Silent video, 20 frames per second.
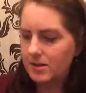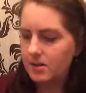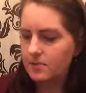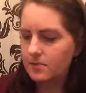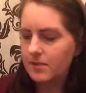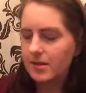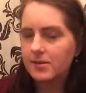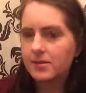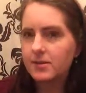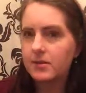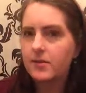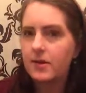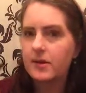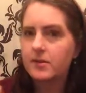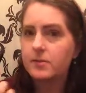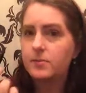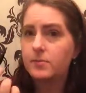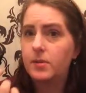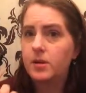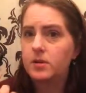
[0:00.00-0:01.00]
a massive
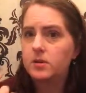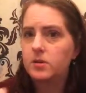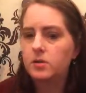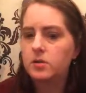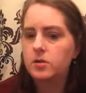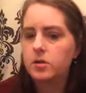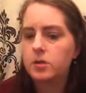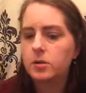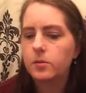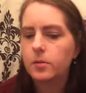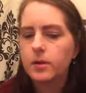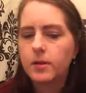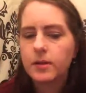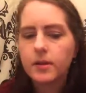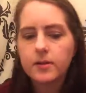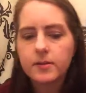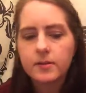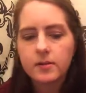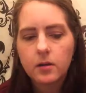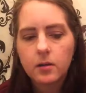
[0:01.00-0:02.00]
expert on doing
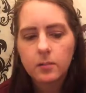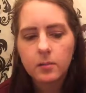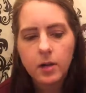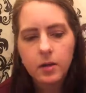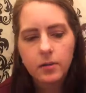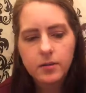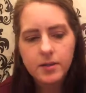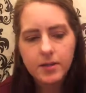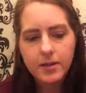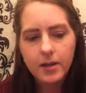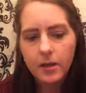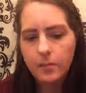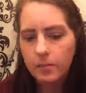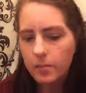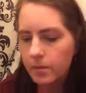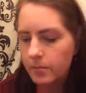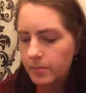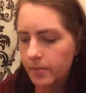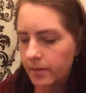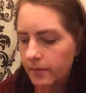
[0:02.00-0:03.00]
this, so I'm going to get my
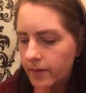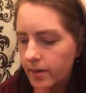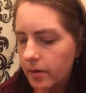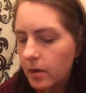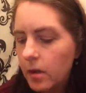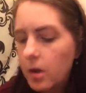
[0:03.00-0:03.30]
mirror.